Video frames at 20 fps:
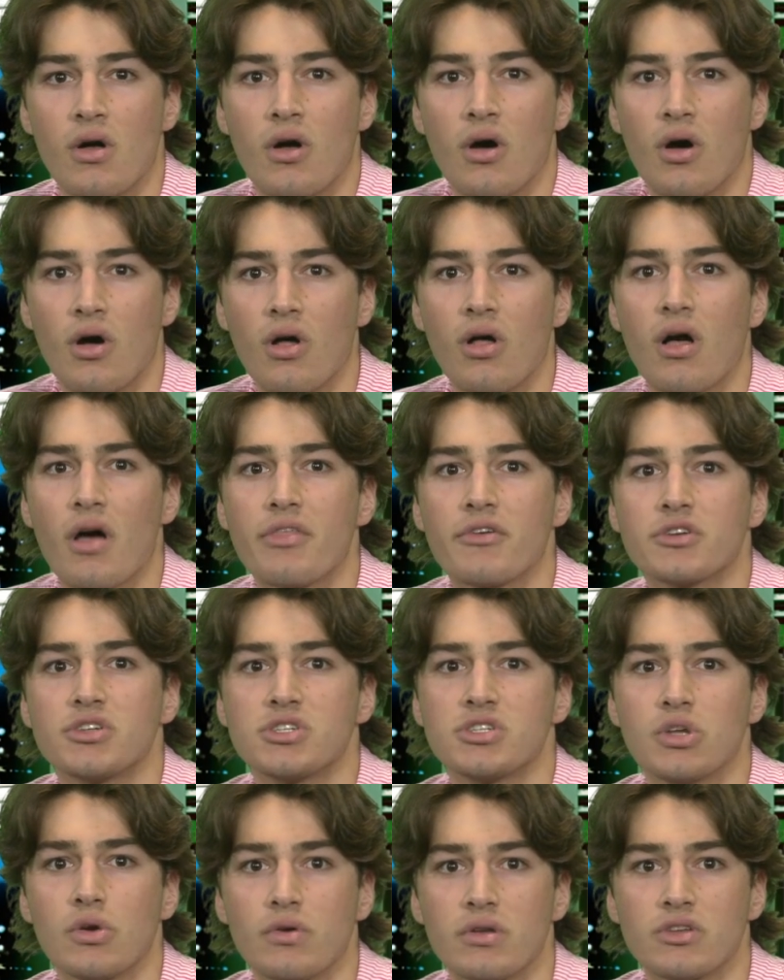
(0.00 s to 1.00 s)
All other
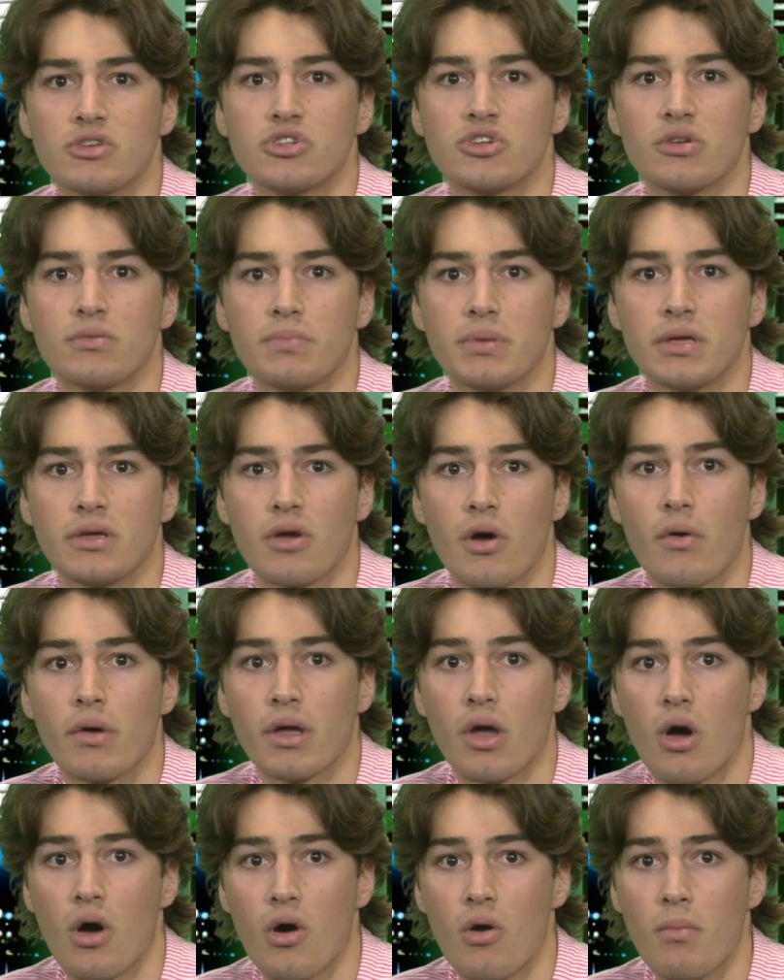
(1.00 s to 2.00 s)
students should be going
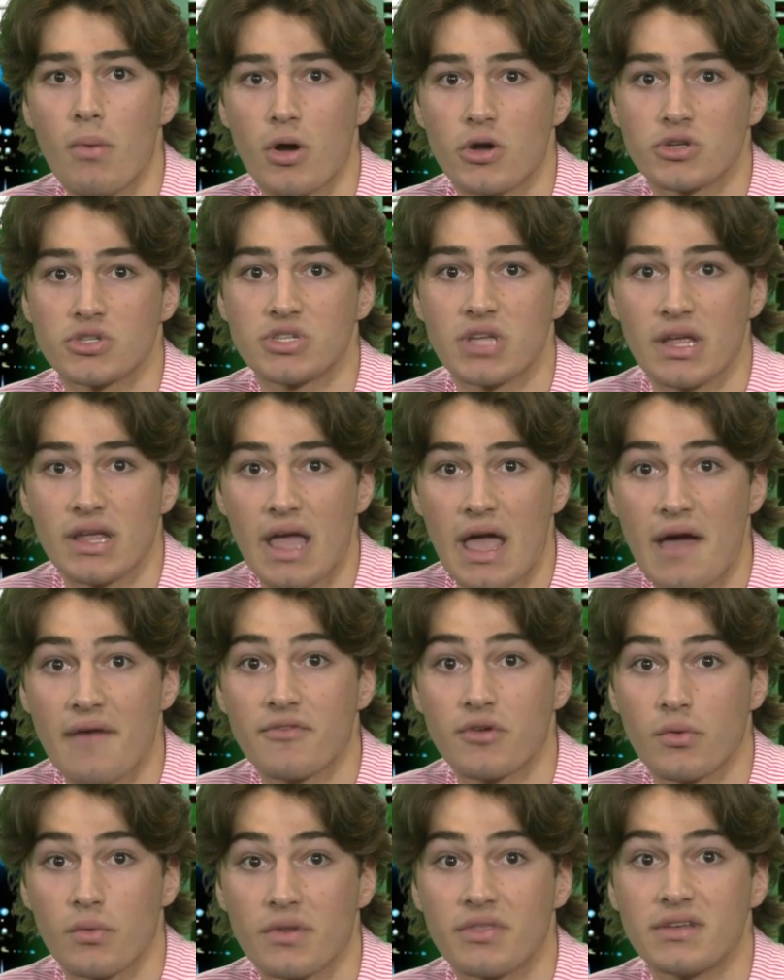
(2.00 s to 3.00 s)
home or staying
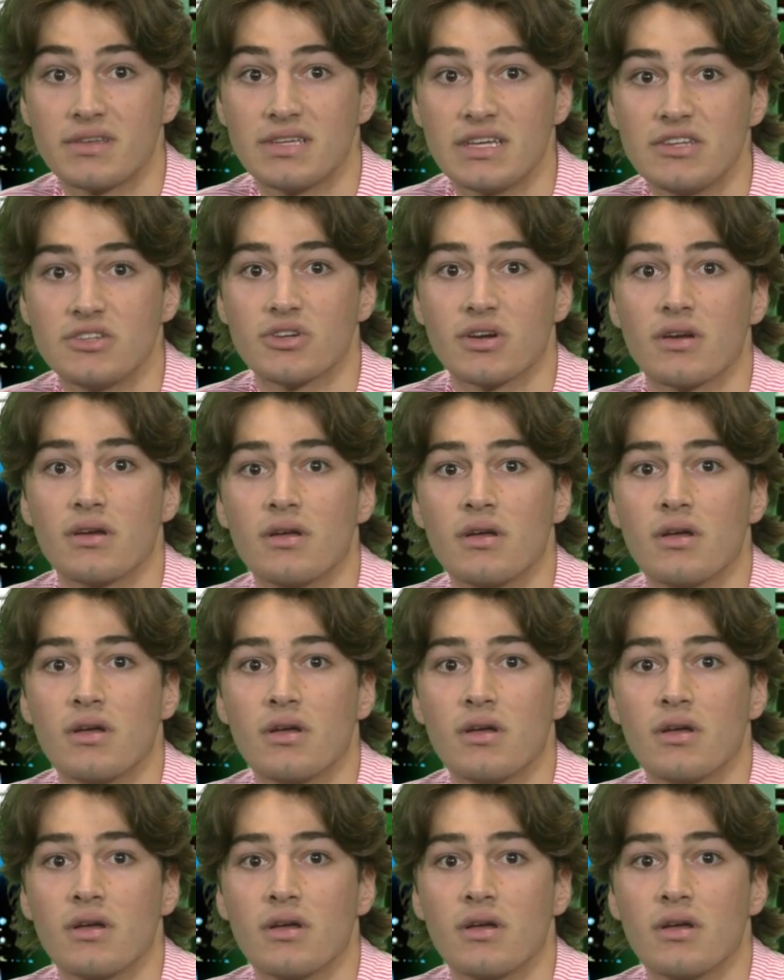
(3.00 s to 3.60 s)
after with a teacher.